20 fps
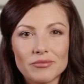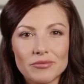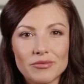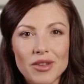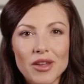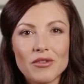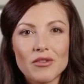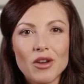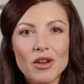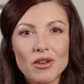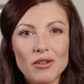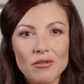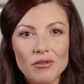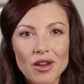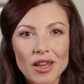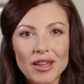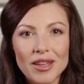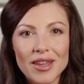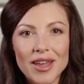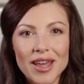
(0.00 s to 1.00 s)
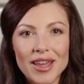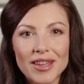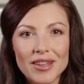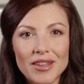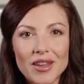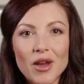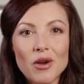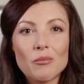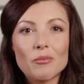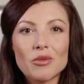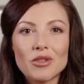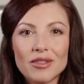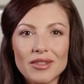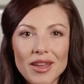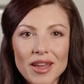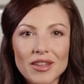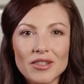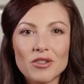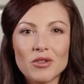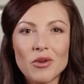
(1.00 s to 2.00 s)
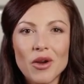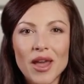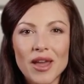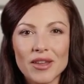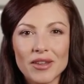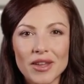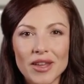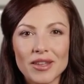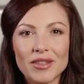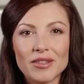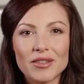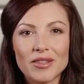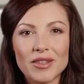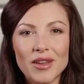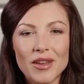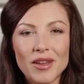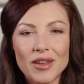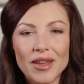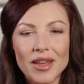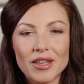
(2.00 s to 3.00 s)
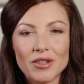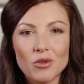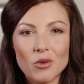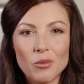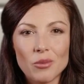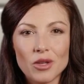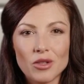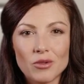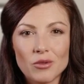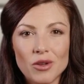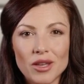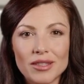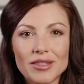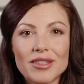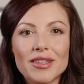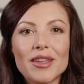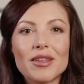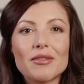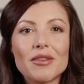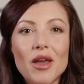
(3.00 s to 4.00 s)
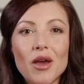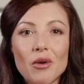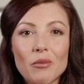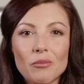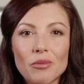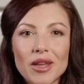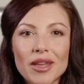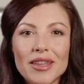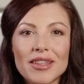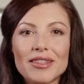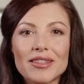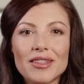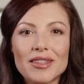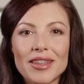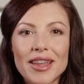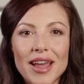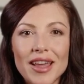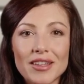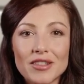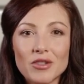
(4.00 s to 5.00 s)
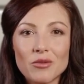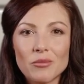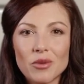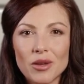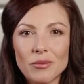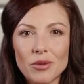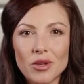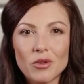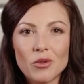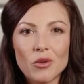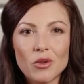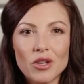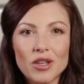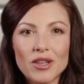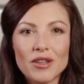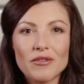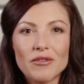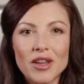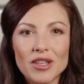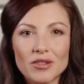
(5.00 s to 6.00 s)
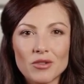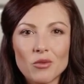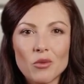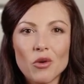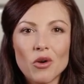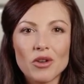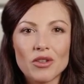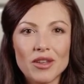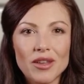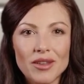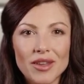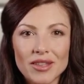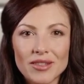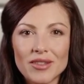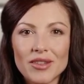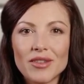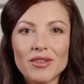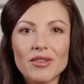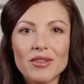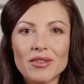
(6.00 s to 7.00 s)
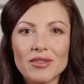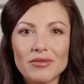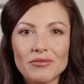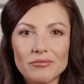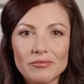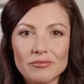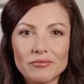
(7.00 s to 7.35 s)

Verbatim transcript: If you have regular income besides your earnings, it'll be treated income that isn't earned, meaning your universal credit lessens.